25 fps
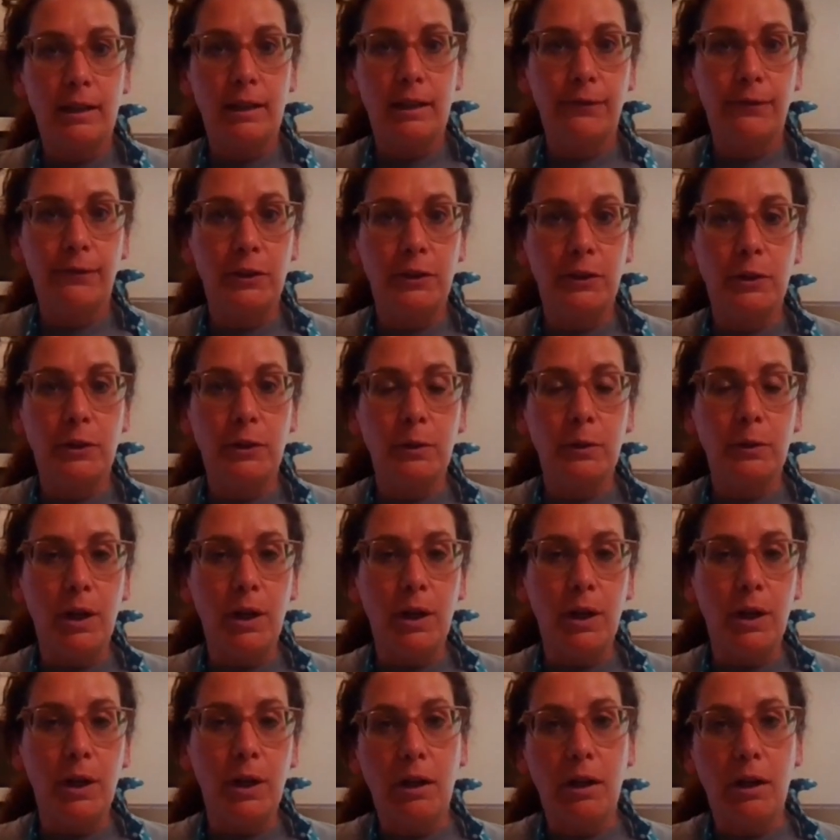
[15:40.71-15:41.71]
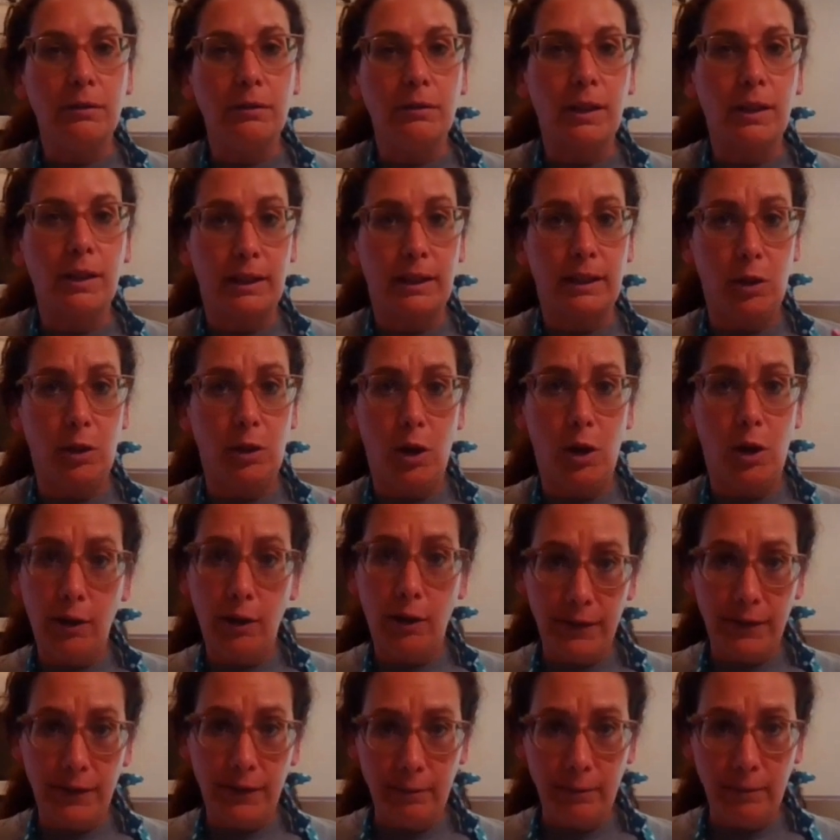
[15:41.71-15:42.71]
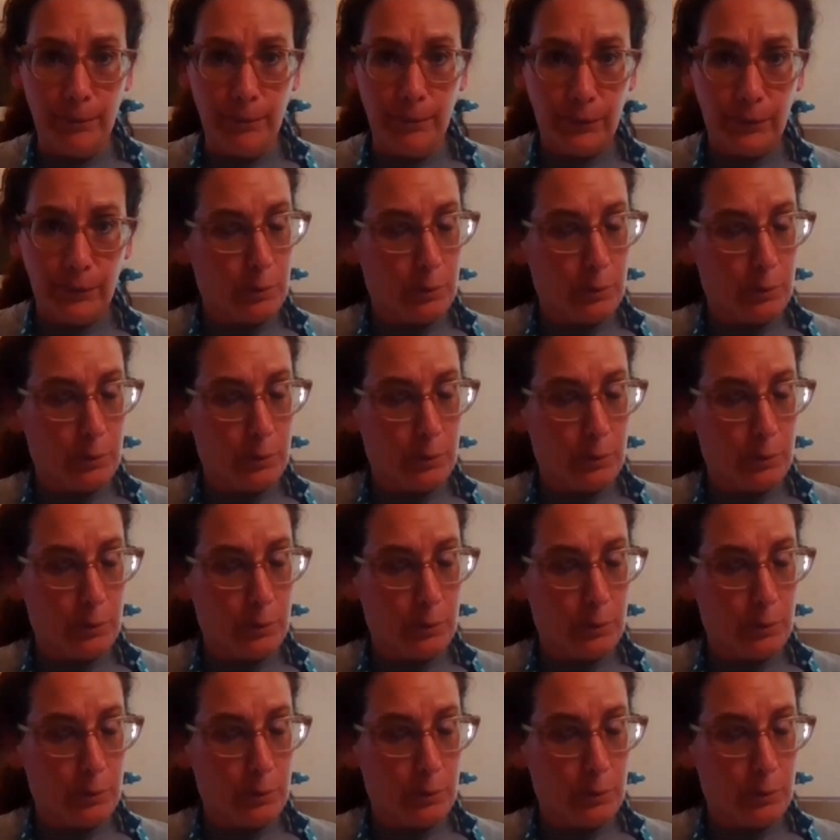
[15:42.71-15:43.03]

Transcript: If you all like coffee,